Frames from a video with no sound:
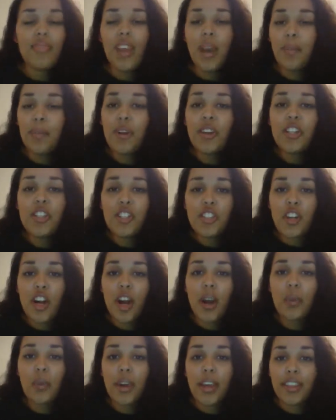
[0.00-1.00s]
I'm going to
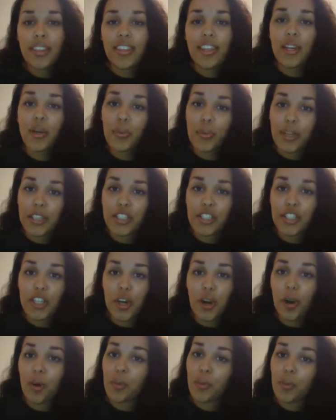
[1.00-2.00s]
start with the
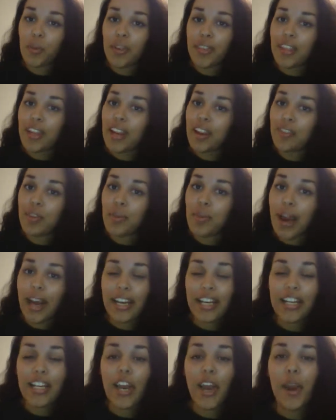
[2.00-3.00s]
original, the one that
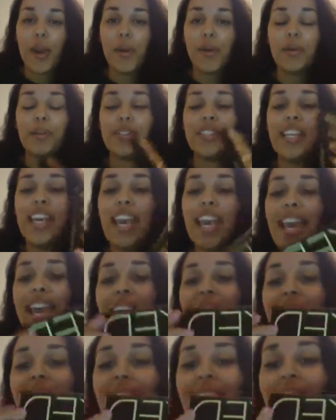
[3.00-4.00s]
everybody knows,
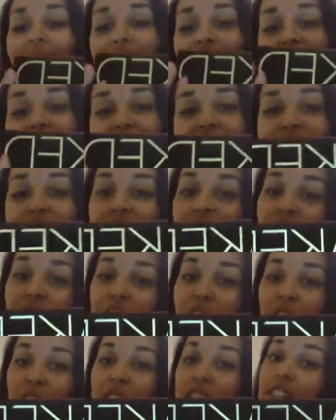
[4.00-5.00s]
and that is
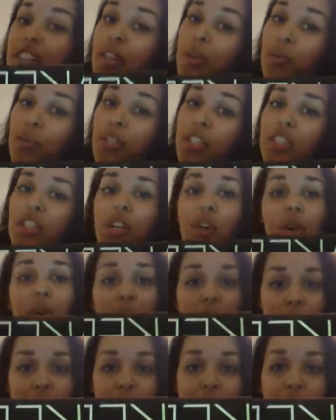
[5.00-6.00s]
the
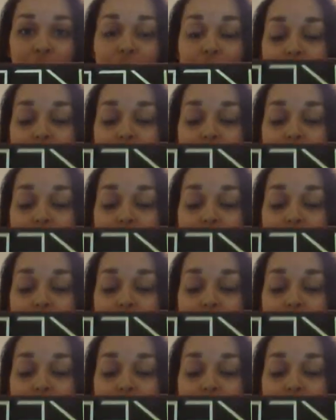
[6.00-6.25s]
original Naked